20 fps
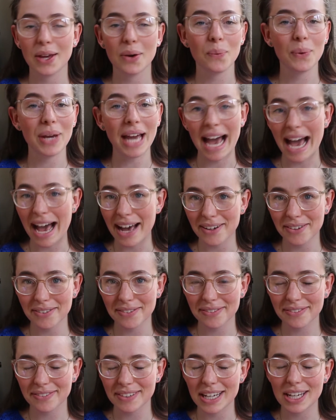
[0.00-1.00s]
We
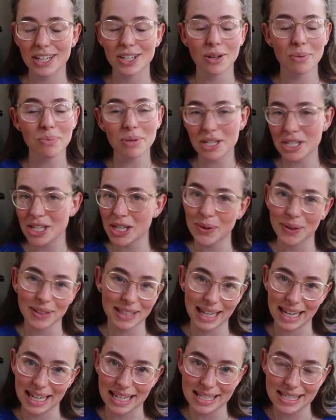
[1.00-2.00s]
have number 2 on
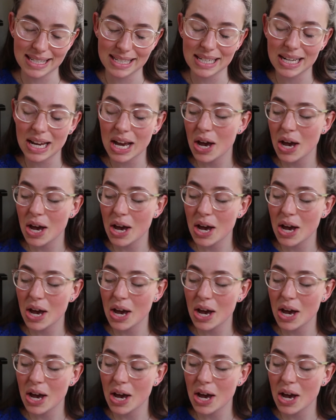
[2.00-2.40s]
the list,